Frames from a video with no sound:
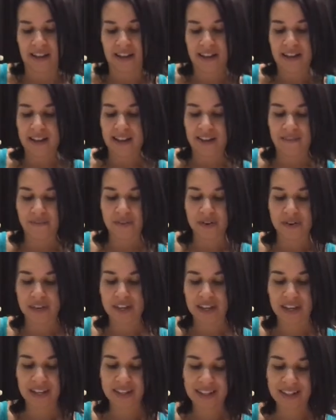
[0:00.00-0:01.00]
If your
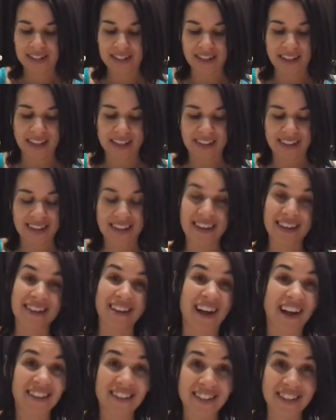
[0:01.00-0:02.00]
kids like heat,
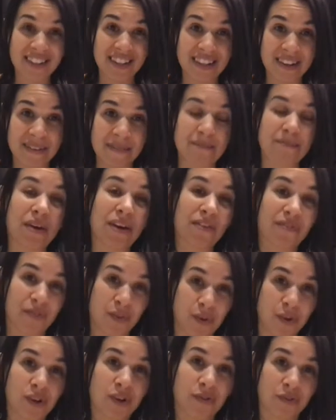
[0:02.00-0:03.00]
honestly, my
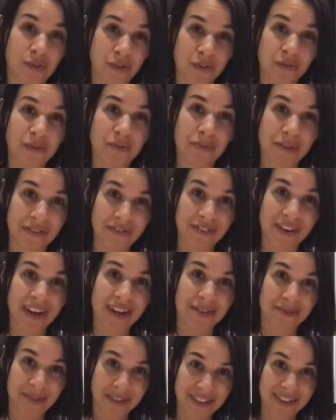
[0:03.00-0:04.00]
4-year-old would be
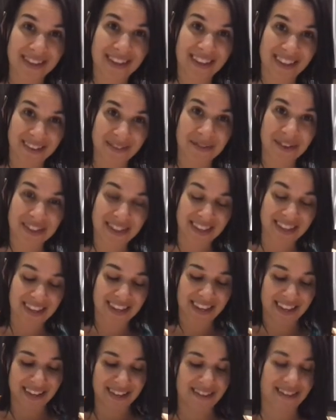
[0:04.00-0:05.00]
fine with the
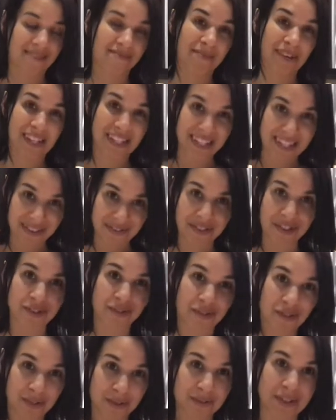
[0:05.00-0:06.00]
heat. My
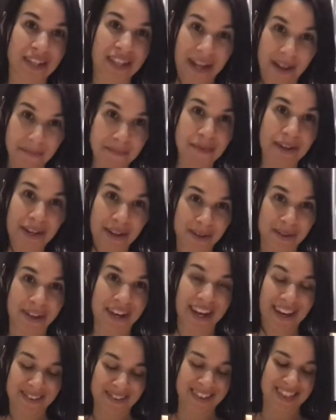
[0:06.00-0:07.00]
7-year-old would not be
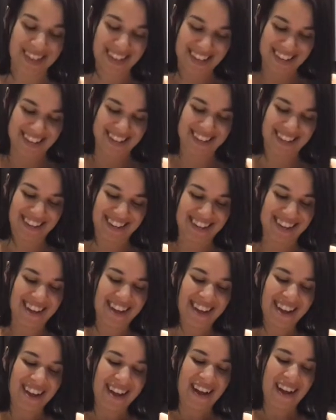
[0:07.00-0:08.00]
okay with the heat.
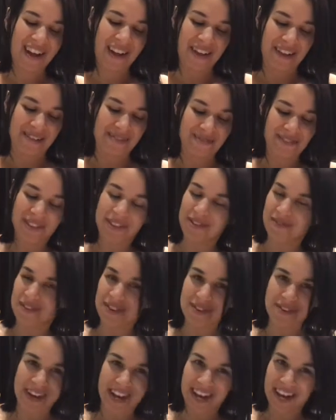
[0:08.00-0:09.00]
So if
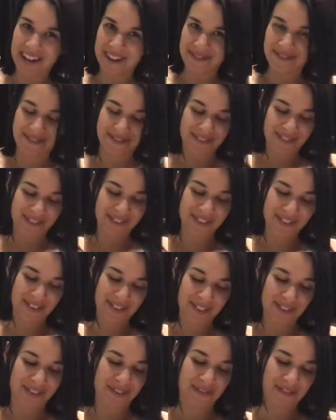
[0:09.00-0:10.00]
you have those in
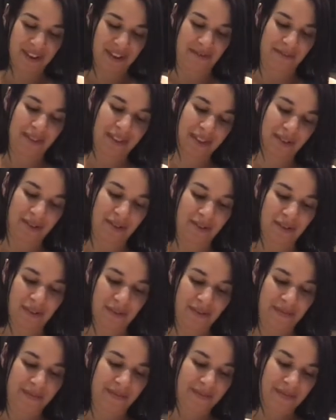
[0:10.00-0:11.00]
your family who
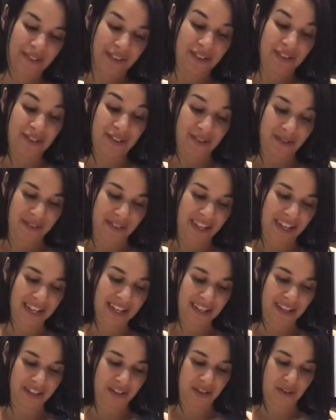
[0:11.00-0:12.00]
don't like
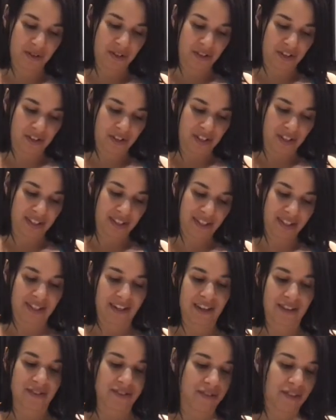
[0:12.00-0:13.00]
it, you could just
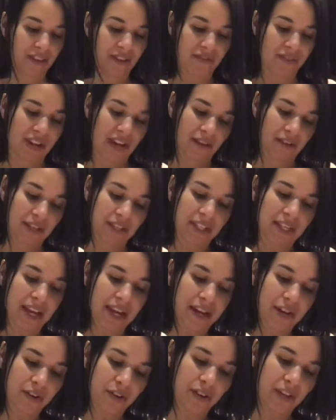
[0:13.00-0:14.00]
either leave it out
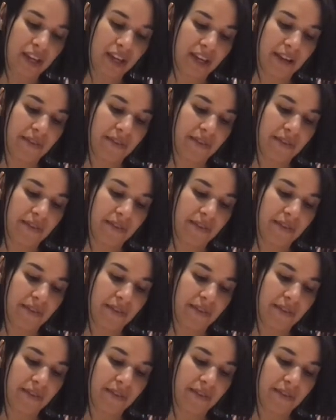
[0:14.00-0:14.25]
entirely